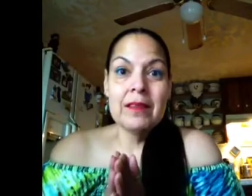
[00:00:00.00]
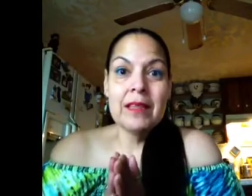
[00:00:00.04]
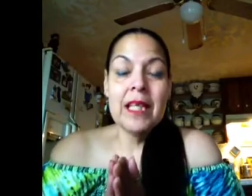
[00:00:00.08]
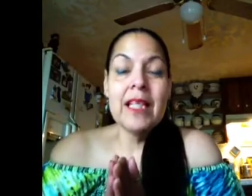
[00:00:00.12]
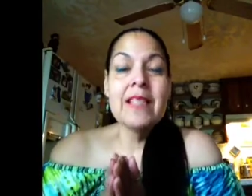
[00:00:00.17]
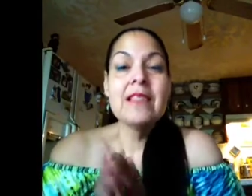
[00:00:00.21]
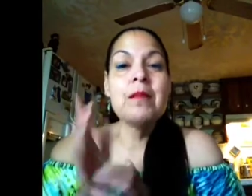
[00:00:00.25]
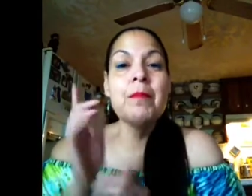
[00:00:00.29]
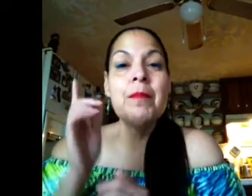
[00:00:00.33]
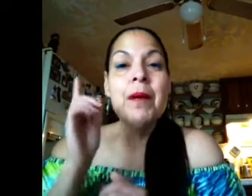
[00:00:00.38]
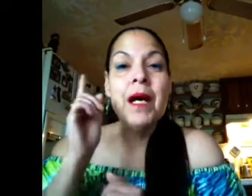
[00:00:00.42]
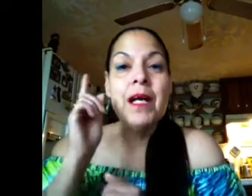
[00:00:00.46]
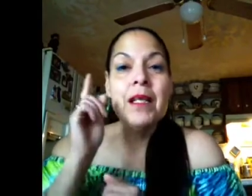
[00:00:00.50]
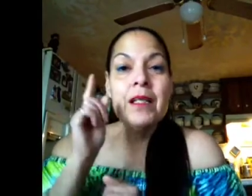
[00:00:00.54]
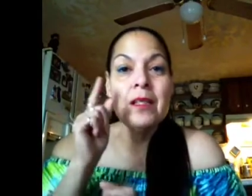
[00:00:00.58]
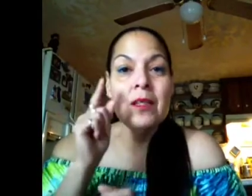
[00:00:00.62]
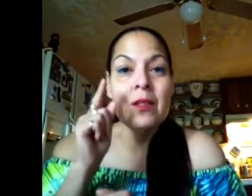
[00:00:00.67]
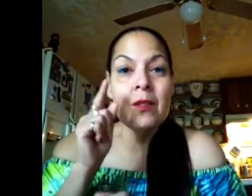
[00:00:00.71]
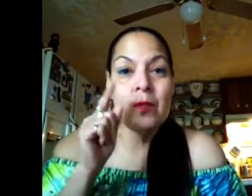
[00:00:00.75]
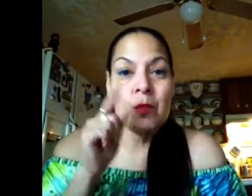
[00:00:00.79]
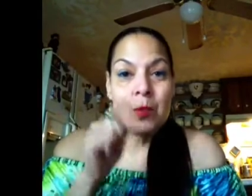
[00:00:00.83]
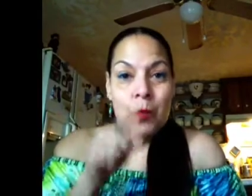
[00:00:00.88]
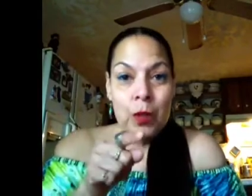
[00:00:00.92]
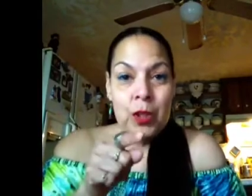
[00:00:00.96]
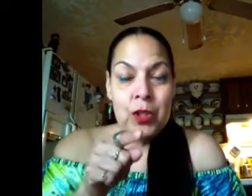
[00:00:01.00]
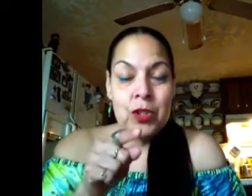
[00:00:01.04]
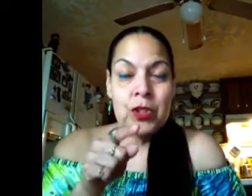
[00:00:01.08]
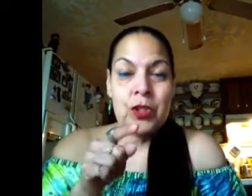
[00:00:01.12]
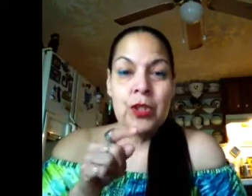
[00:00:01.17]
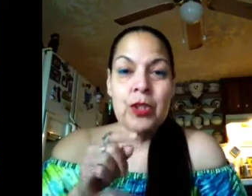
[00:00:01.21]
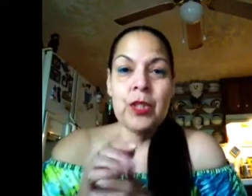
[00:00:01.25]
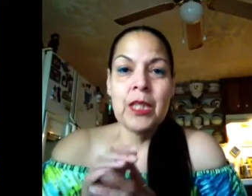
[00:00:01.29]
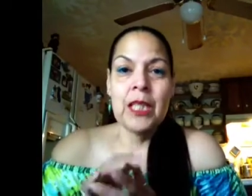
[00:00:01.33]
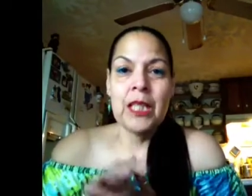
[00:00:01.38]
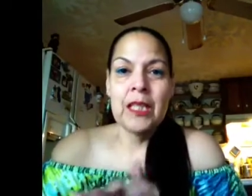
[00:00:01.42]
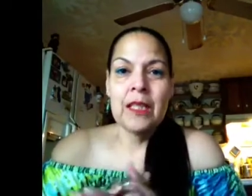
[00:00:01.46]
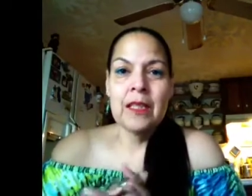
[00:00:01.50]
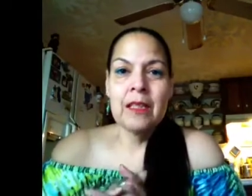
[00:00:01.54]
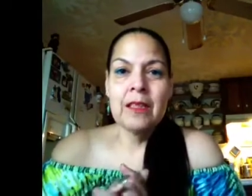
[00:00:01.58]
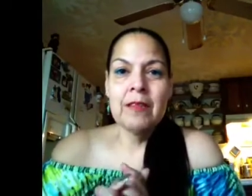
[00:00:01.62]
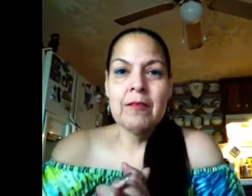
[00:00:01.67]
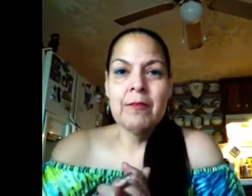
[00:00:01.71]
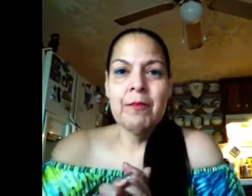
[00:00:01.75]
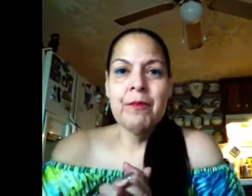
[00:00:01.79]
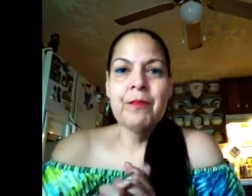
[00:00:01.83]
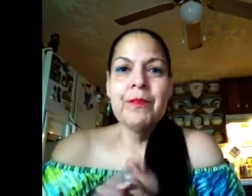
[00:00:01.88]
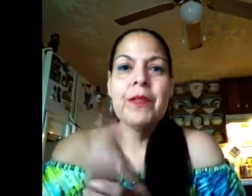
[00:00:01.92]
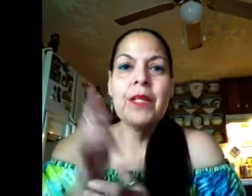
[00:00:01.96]
It's about your journey,
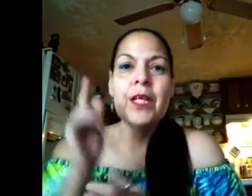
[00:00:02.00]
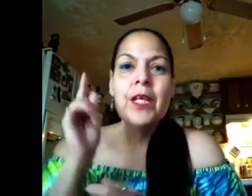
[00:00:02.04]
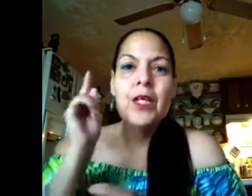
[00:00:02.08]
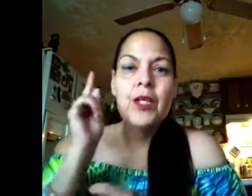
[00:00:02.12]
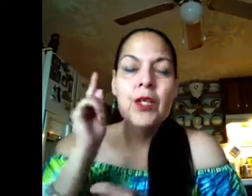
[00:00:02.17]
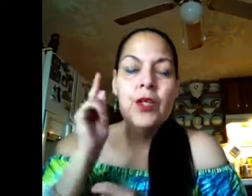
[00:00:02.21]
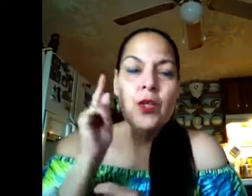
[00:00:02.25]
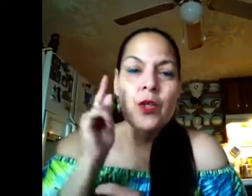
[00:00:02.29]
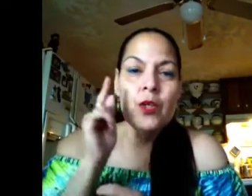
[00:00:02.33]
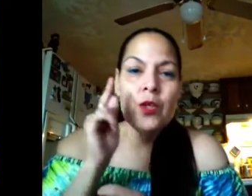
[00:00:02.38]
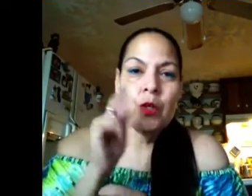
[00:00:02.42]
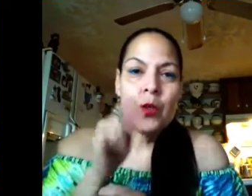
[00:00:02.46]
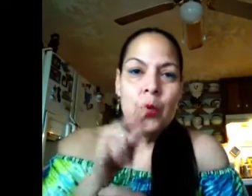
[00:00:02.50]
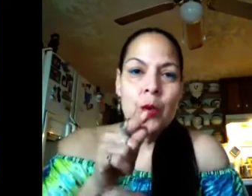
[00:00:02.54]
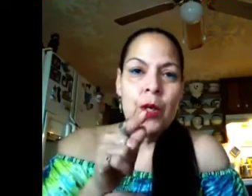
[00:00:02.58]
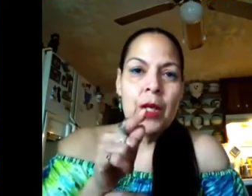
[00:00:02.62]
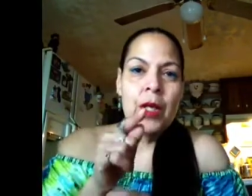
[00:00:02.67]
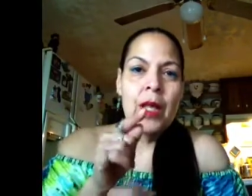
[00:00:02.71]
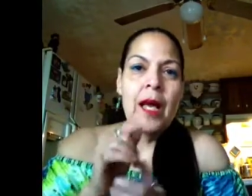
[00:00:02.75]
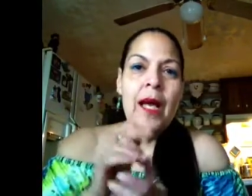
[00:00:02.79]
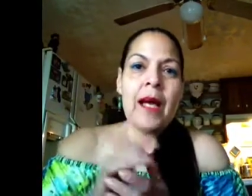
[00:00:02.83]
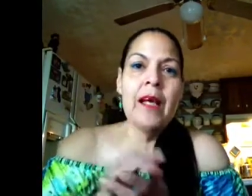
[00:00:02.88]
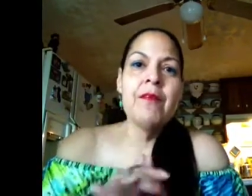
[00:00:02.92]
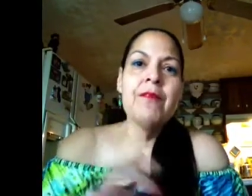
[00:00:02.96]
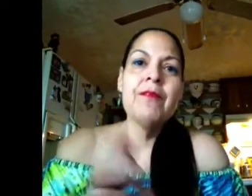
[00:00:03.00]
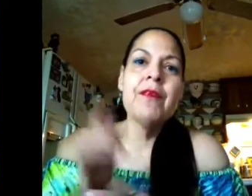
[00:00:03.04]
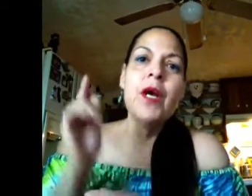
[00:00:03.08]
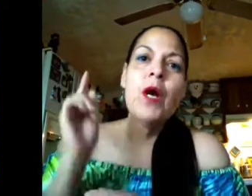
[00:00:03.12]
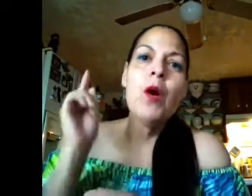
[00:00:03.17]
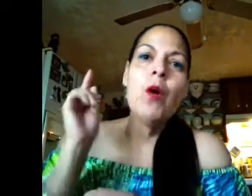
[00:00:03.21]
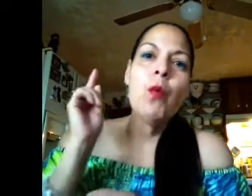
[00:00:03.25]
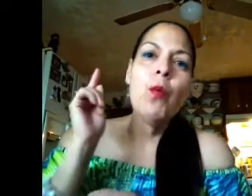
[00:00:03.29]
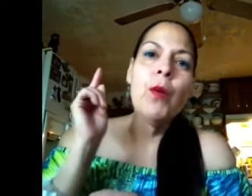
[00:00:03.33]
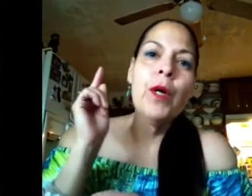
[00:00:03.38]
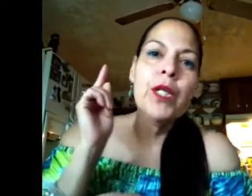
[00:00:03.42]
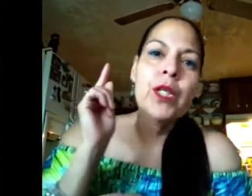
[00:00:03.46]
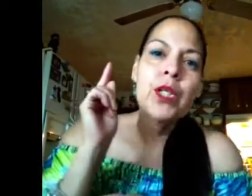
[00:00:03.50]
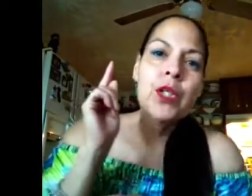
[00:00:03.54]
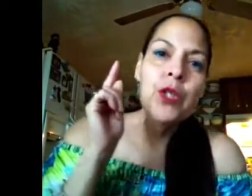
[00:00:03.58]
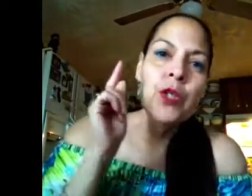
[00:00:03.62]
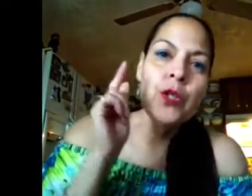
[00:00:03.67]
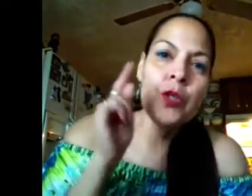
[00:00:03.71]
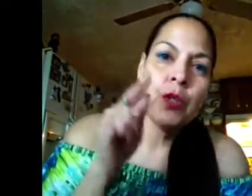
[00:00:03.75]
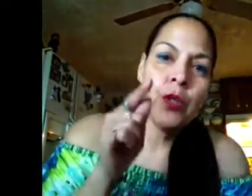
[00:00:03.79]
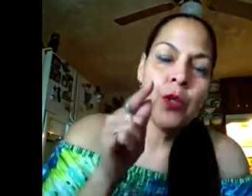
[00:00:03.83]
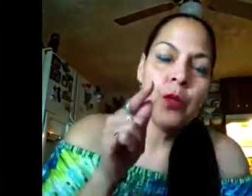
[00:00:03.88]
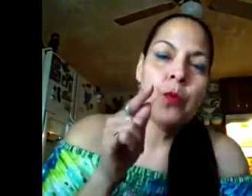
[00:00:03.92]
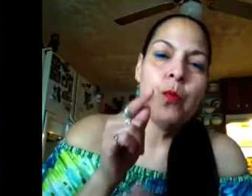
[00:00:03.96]
your life, what
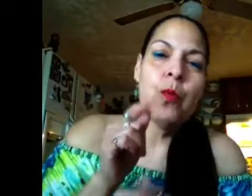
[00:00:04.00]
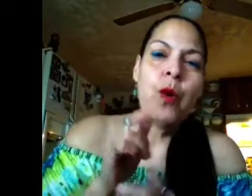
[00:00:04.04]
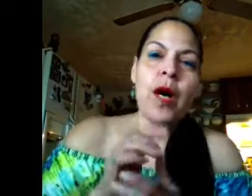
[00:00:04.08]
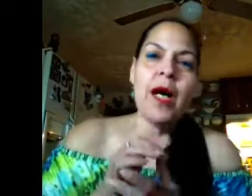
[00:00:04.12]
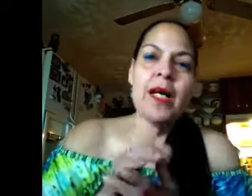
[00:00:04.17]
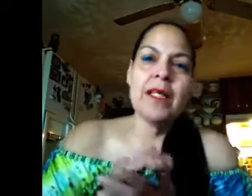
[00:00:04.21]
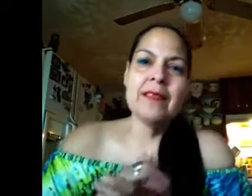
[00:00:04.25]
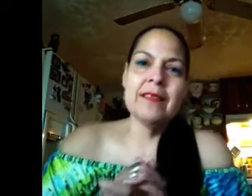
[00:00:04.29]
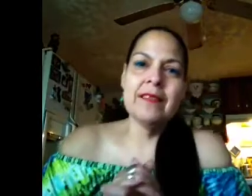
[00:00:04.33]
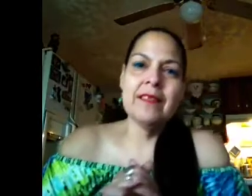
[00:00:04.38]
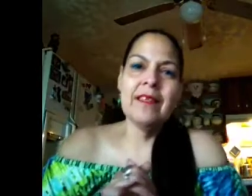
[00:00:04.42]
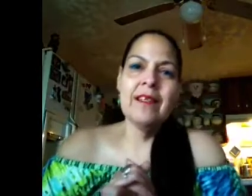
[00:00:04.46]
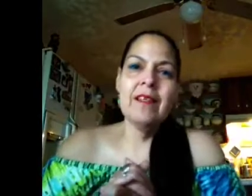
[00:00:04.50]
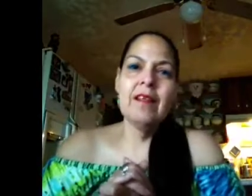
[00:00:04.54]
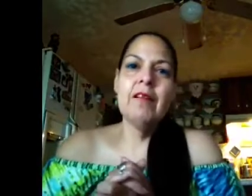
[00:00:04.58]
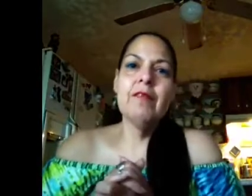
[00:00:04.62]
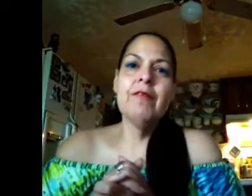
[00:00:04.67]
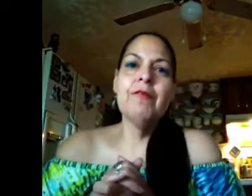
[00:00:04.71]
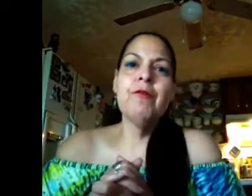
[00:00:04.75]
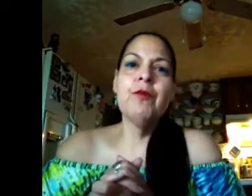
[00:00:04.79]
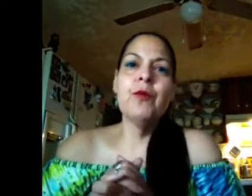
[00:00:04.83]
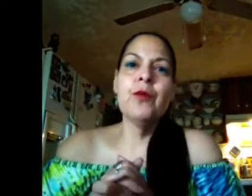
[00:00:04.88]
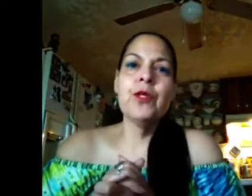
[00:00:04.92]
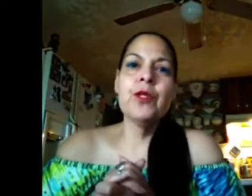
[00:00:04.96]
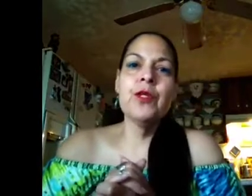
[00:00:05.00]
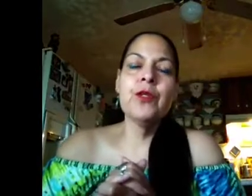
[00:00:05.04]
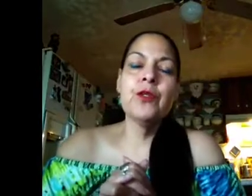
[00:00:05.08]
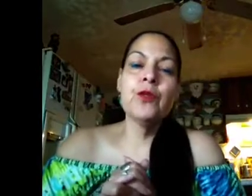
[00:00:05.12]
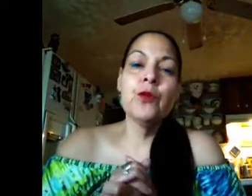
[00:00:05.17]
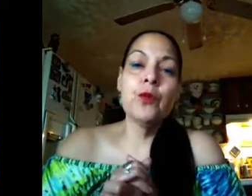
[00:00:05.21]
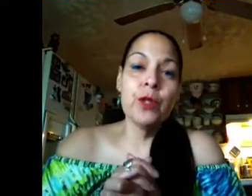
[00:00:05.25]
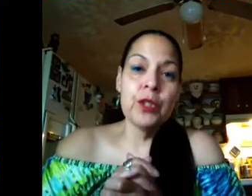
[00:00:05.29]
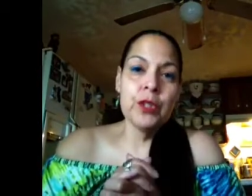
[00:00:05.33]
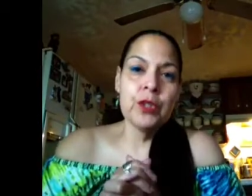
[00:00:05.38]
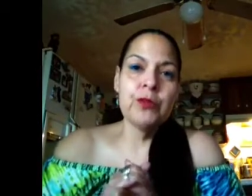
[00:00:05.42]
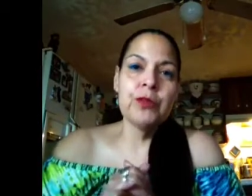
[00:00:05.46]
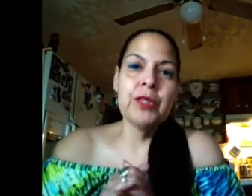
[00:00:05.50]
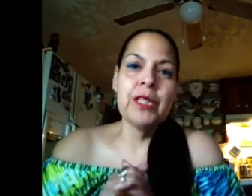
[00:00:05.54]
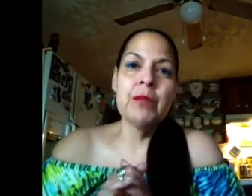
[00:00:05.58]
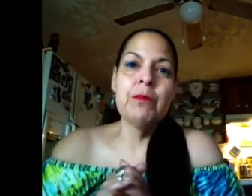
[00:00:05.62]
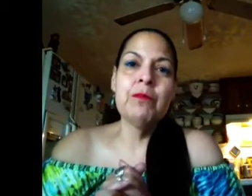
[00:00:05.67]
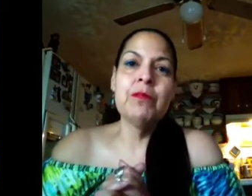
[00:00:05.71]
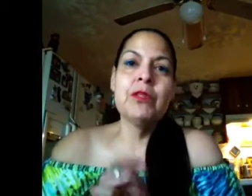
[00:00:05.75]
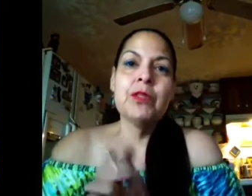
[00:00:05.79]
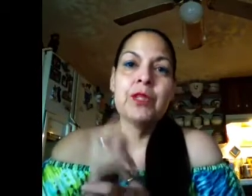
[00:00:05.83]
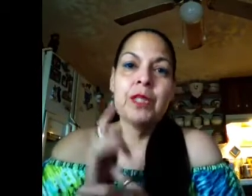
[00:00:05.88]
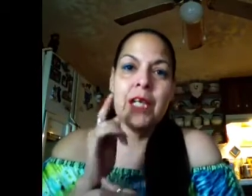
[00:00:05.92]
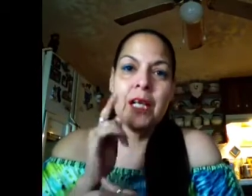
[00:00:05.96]
you want for your
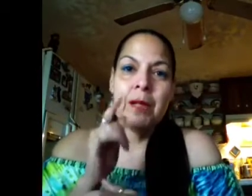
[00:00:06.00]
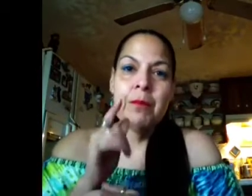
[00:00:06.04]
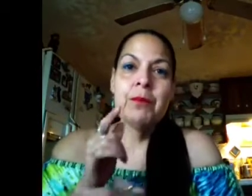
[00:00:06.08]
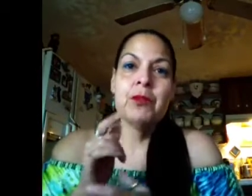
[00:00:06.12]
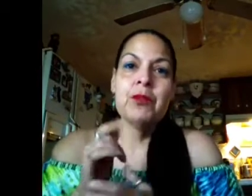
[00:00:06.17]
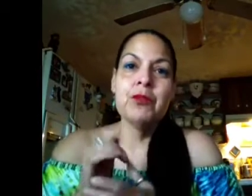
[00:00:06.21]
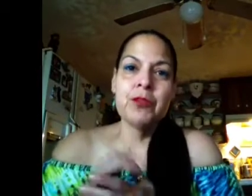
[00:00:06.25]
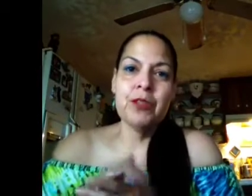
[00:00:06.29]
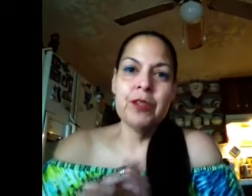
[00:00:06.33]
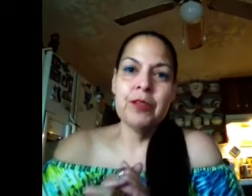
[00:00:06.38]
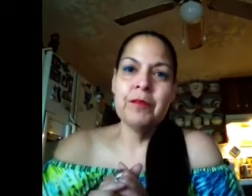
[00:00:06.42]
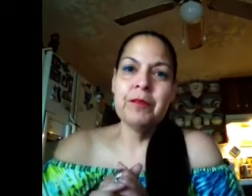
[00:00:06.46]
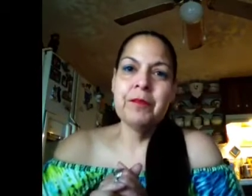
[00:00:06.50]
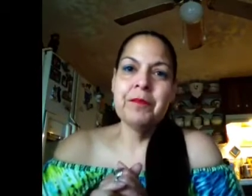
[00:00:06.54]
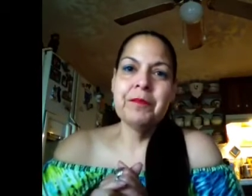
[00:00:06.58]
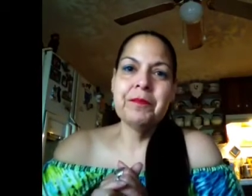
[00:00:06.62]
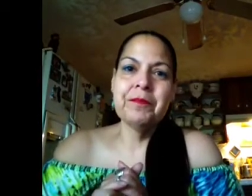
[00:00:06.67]
dreams to come true.